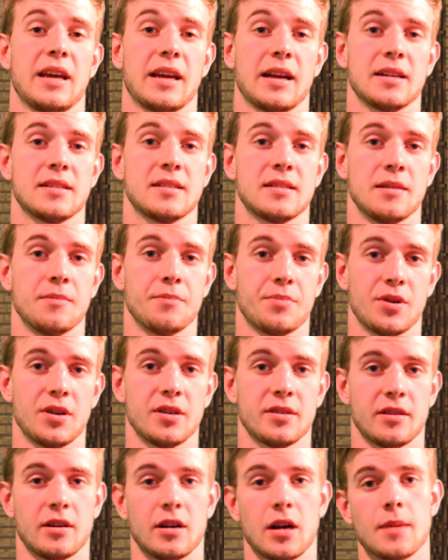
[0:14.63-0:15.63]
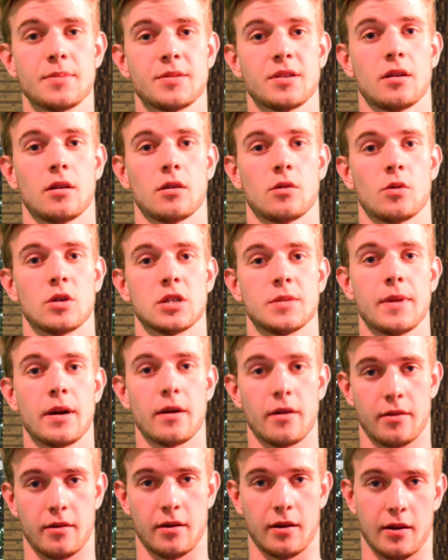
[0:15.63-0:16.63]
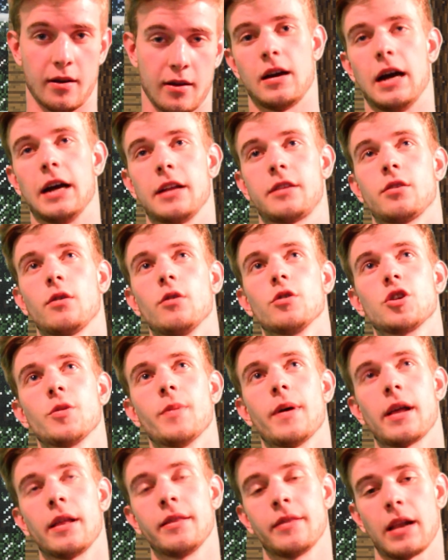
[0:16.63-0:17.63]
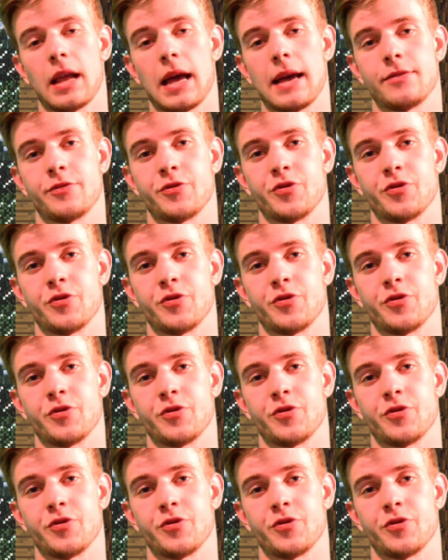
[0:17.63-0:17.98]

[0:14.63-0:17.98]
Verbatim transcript: I got sunburns in an obstacle course marathon. I told you about it in the live